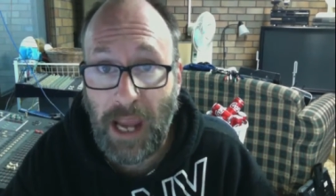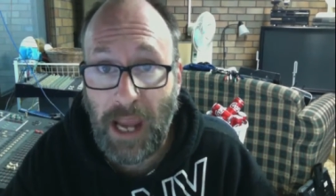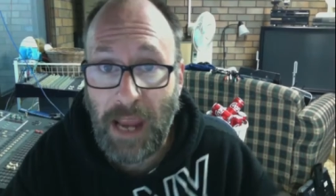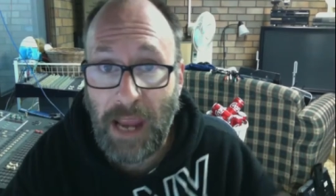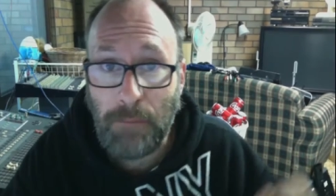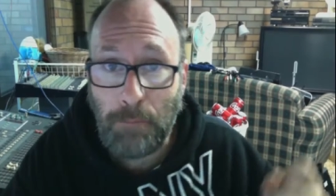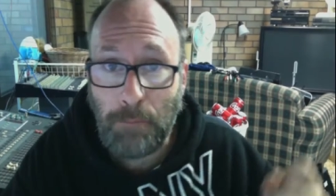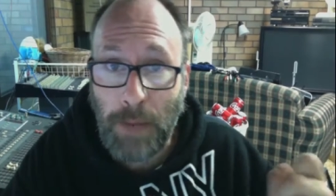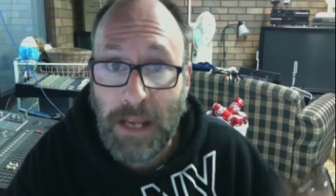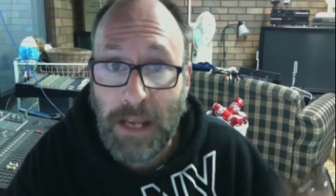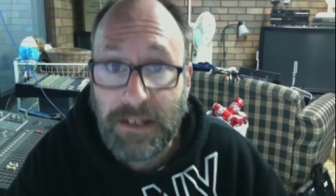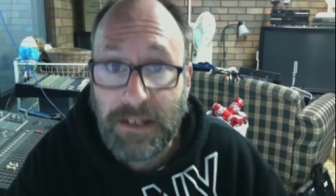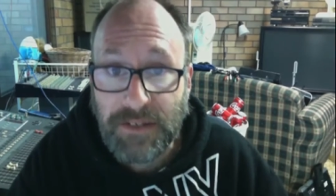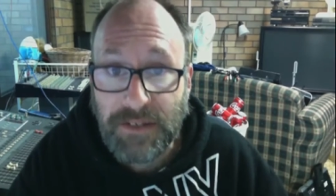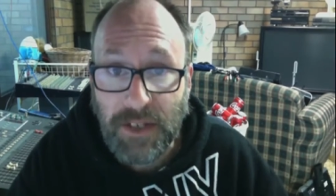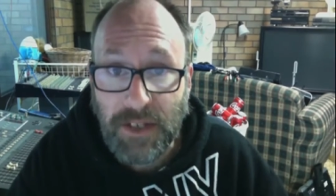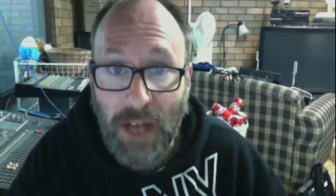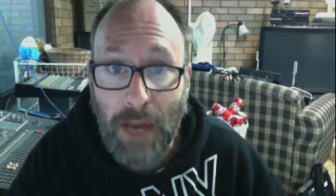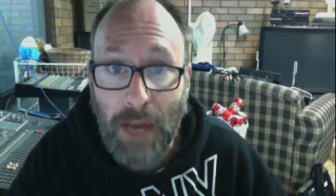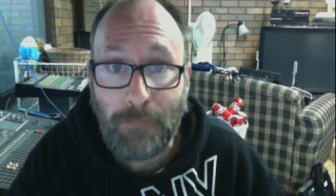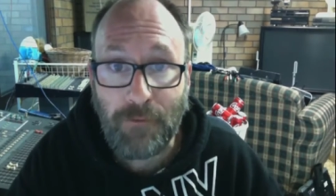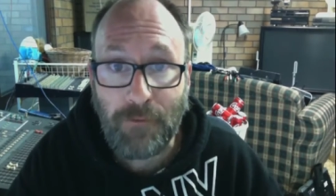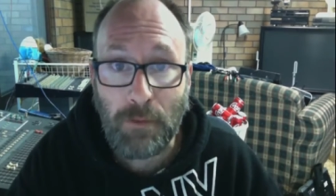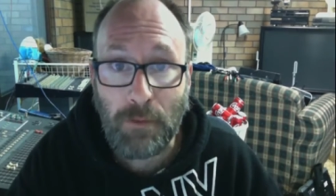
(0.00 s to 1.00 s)
it picks it
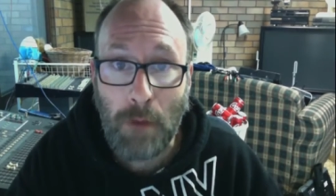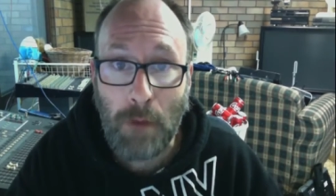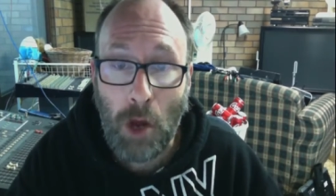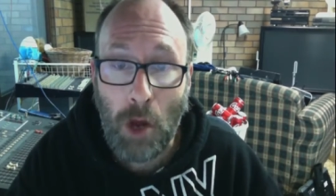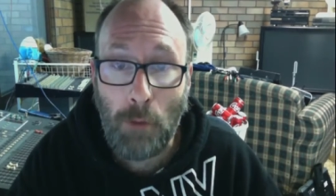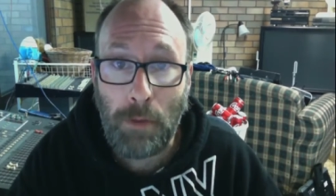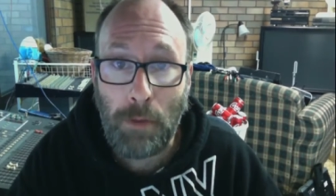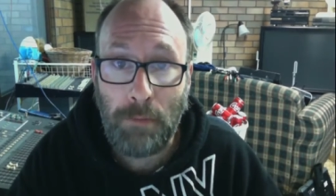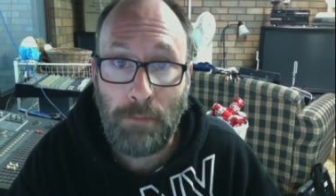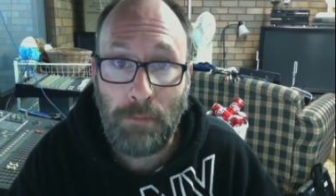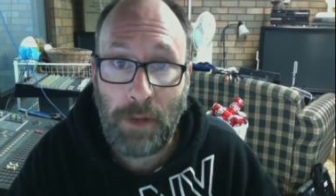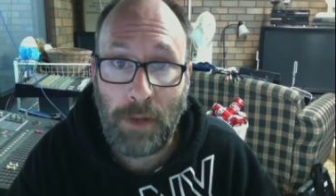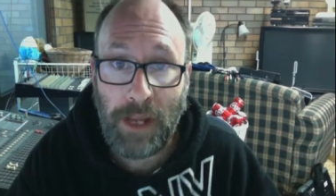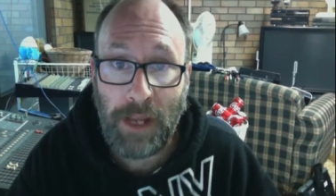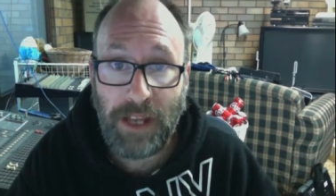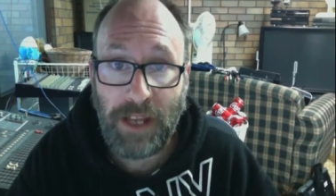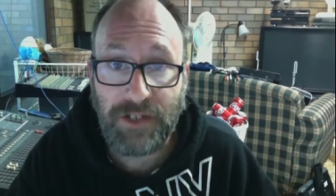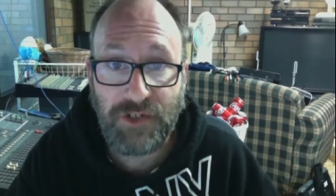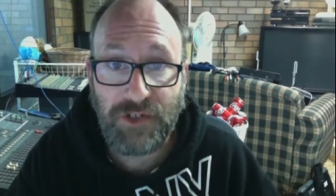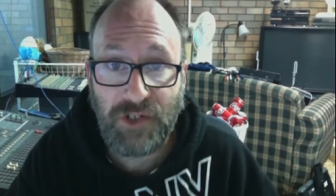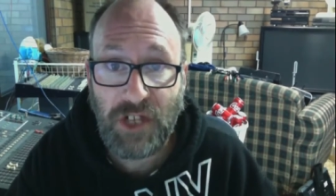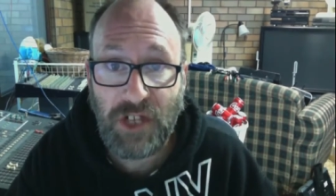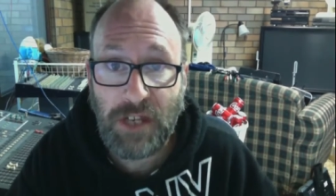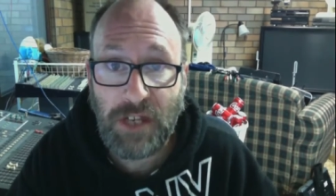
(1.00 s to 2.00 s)
up from
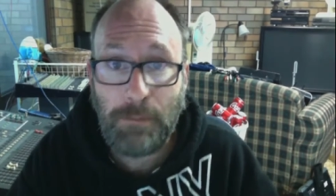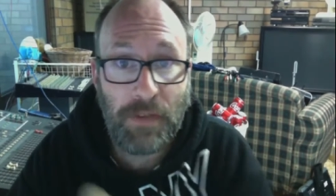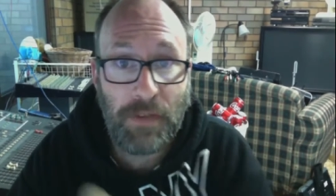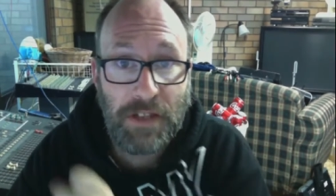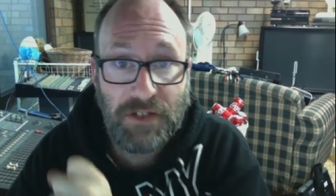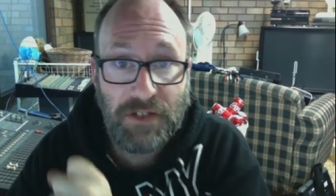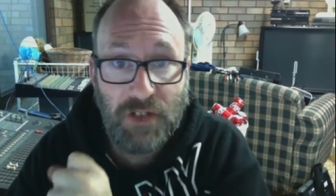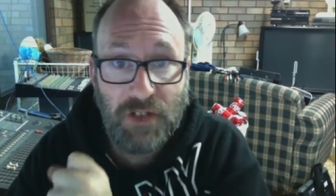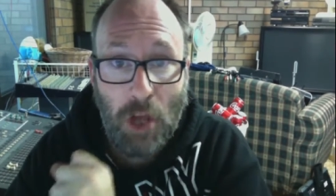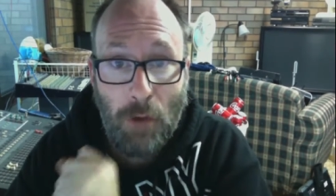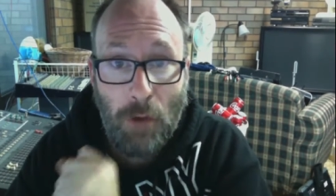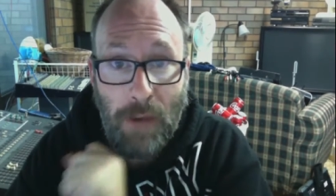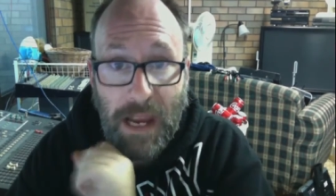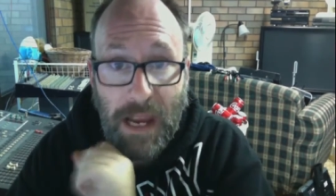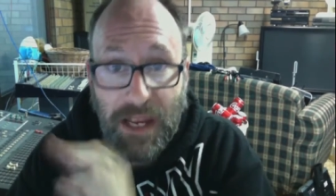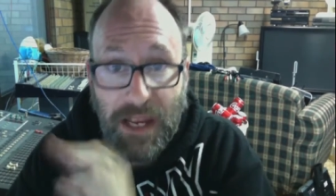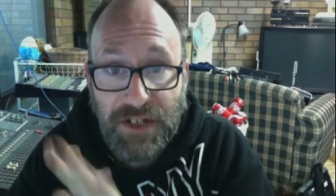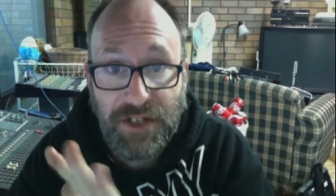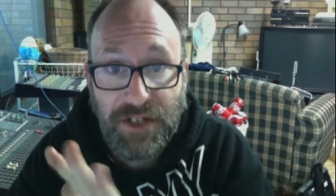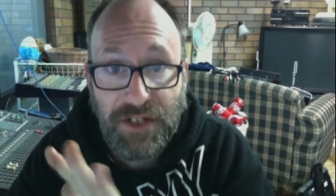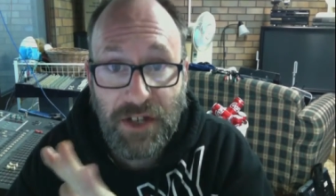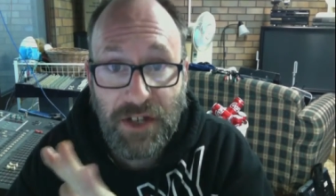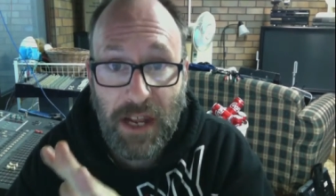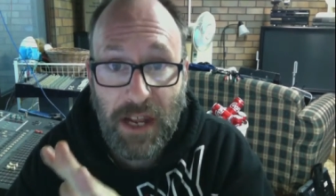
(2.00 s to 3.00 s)
OpenBSD, but there's no
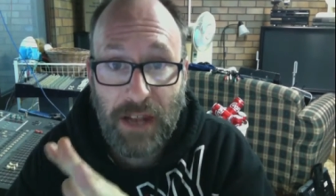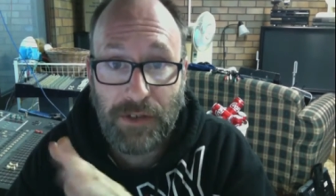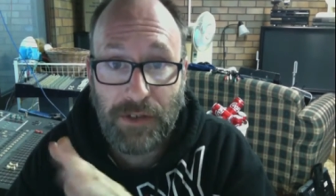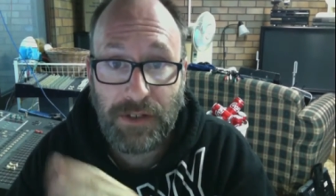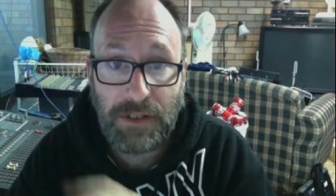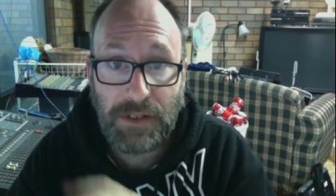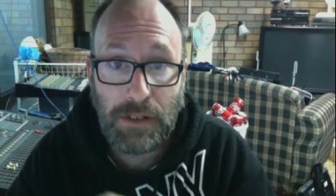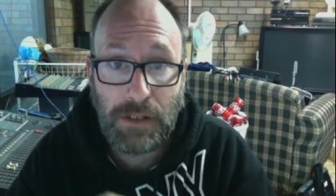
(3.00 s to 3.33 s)
internet.